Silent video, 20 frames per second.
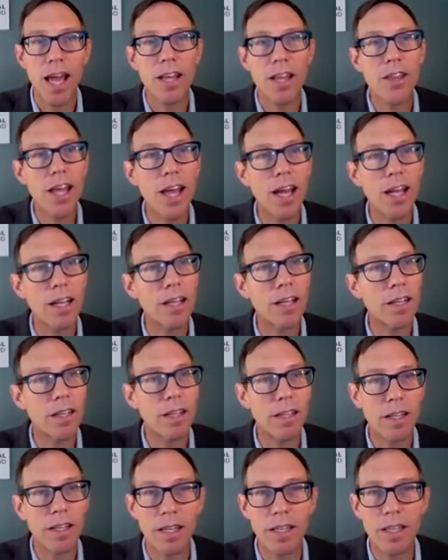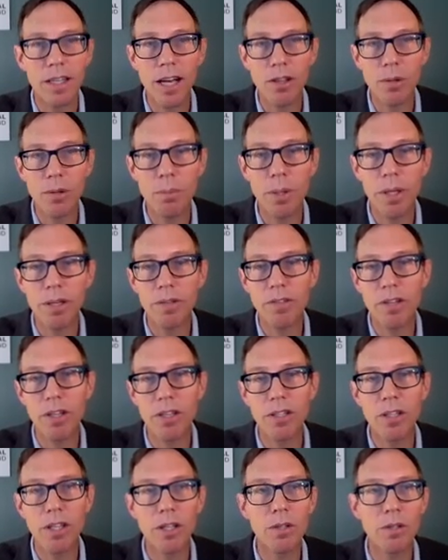And then another bit of
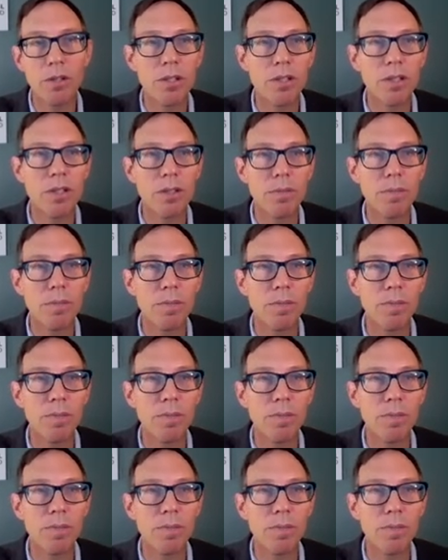good news,